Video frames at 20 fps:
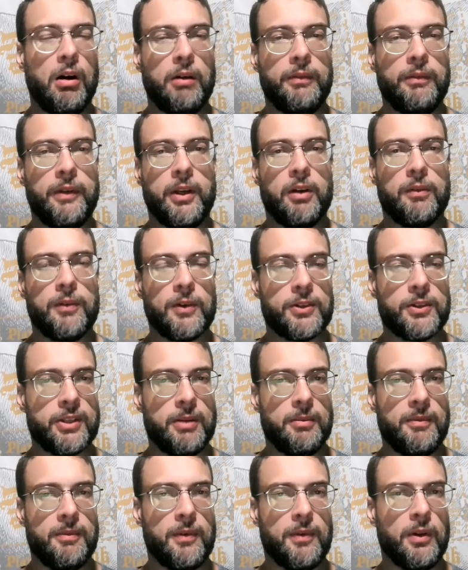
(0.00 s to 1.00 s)
haul video for
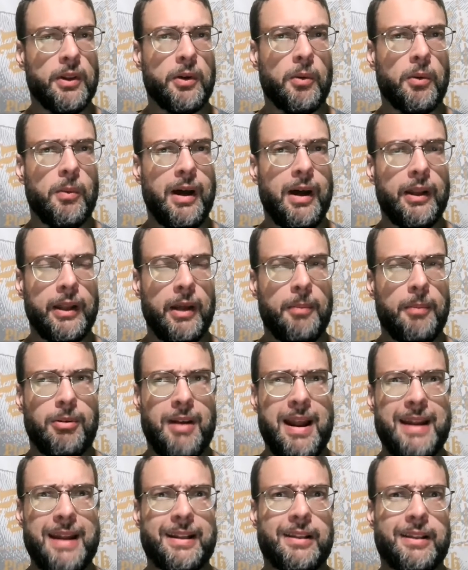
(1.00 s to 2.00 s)
a little while now,
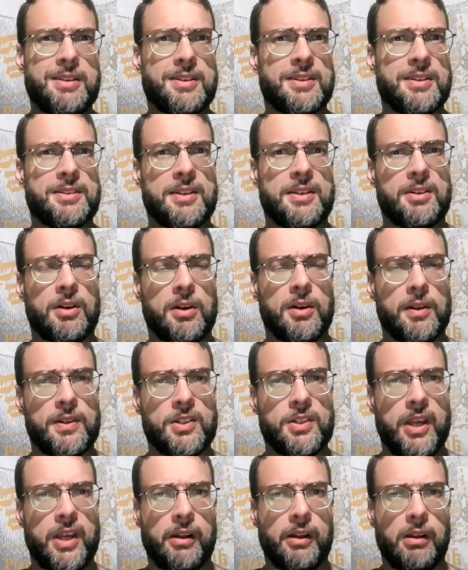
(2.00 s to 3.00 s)
practically since I started
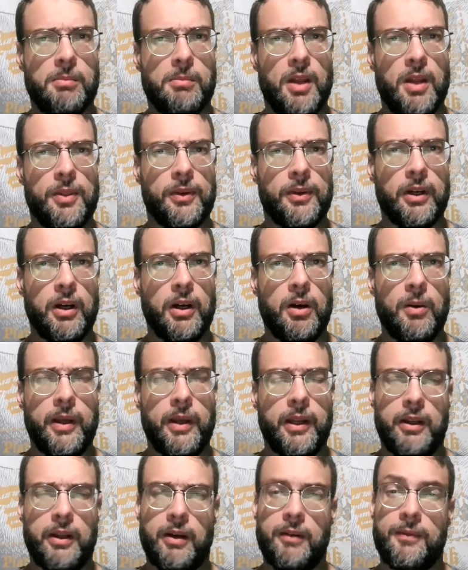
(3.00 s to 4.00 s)
the channel a month ago.
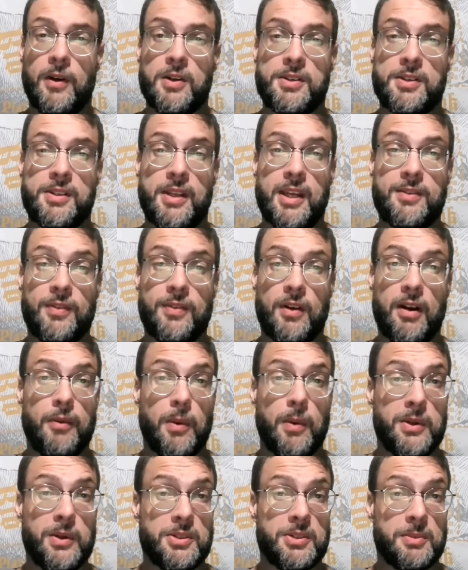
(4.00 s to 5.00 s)
And first, thanks for
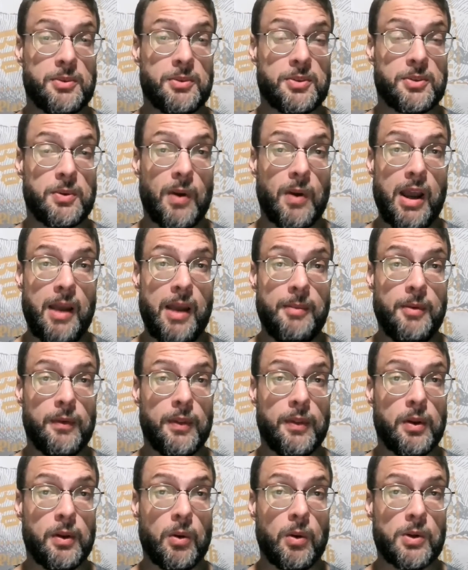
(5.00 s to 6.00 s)
everyone who subscribed
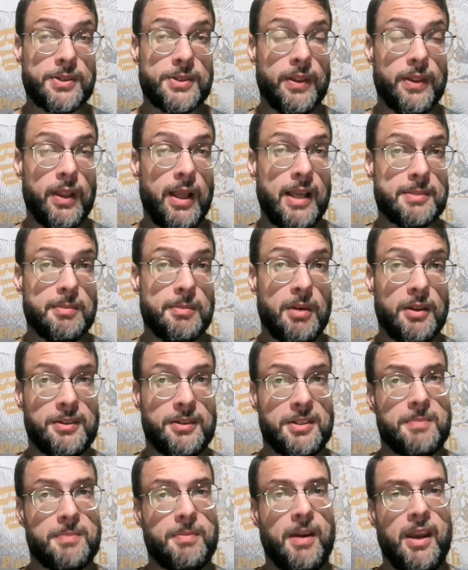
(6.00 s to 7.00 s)
over the course of the last month,
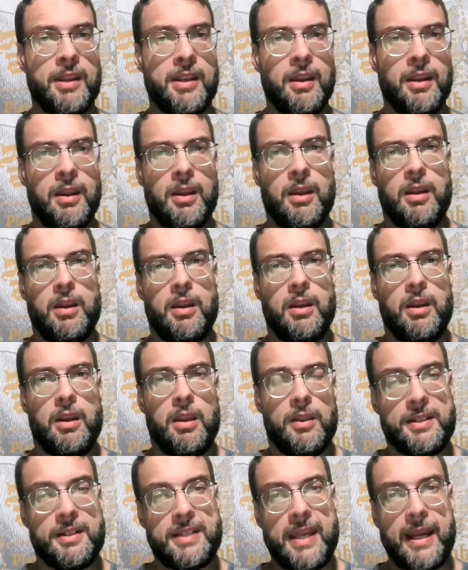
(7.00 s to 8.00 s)
despite
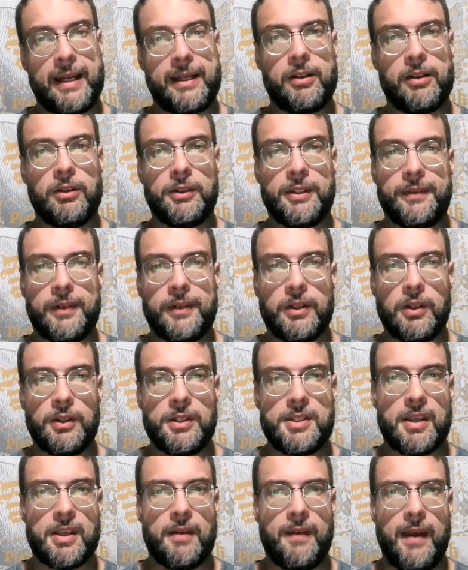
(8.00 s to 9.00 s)
the technical
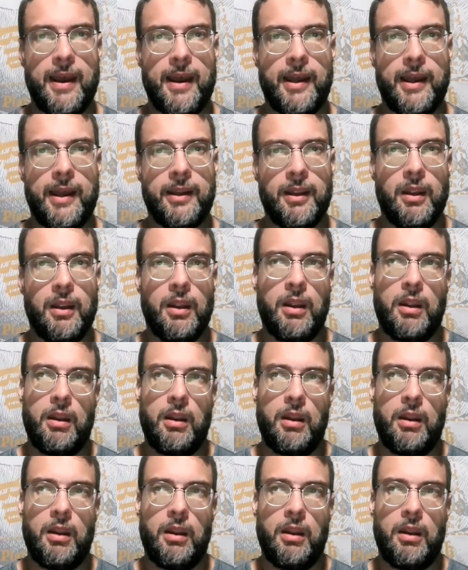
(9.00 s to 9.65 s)
difficulties I've had,